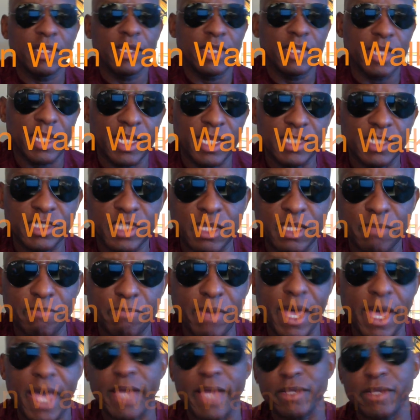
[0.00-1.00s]
Now let's get
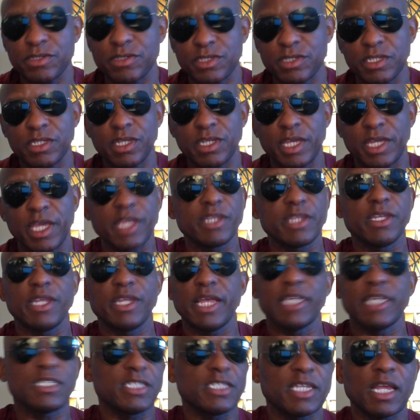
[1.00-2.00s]
back to the ignorant.
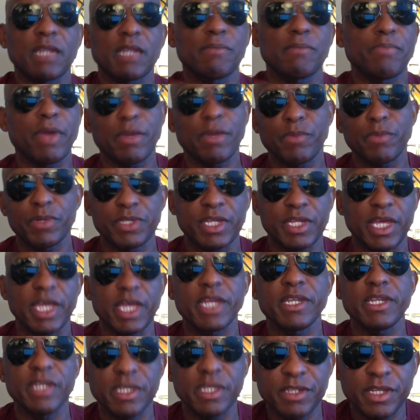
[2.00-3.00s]
Let's celebrate with the
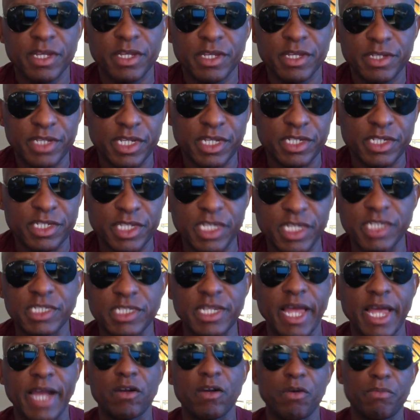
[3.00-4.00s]
ignorant that she's
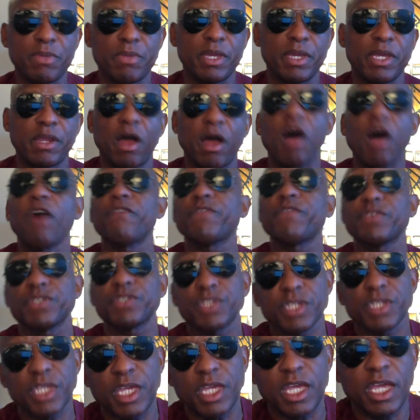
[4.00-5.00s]
not going to be in
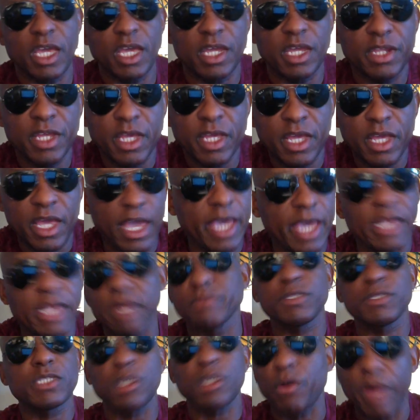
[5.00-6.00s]
office again. And
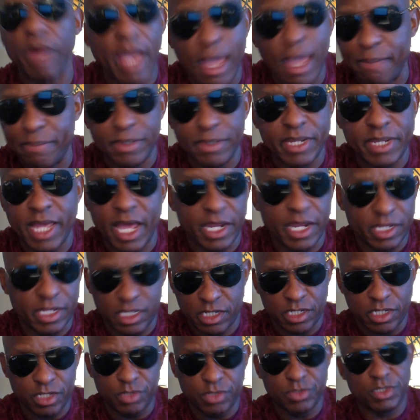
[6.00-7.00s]
I'm so happy down here
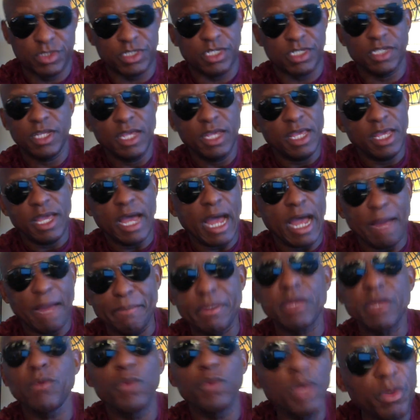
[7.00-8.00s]
in Houston. I
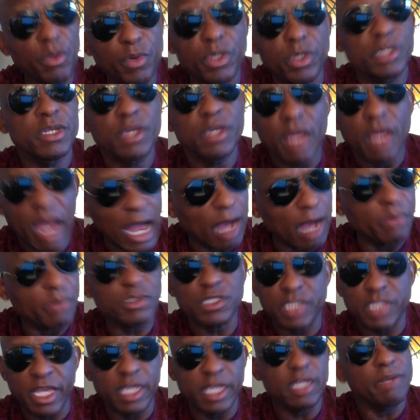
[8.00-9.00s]
mean, I was
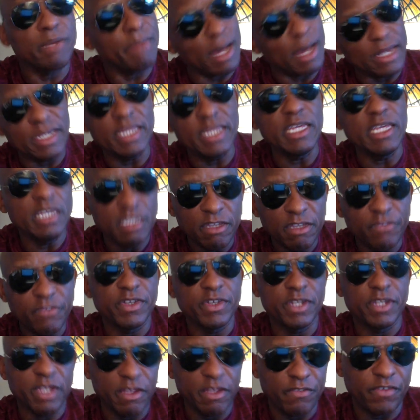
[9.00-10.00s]
thinking about
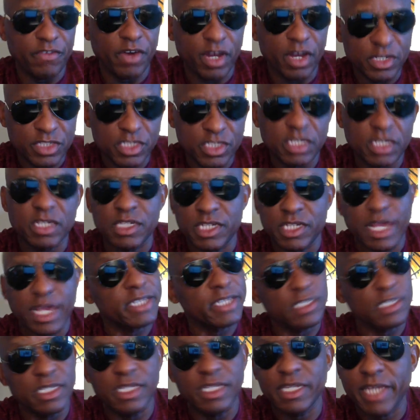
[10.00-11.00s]
leaving if Sheila
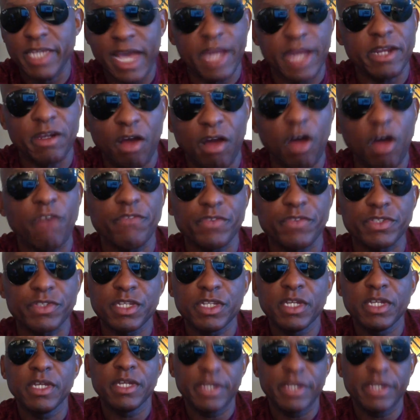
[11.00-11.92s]
Jackson Lee got in office.